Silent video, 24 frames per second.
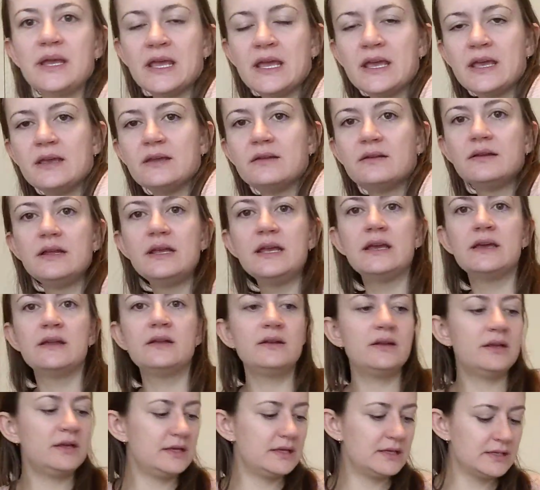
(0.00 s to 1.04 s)
it
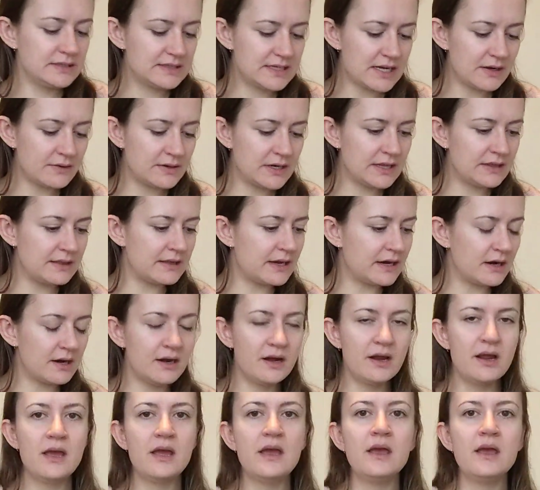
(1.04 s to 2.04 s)
in down in there.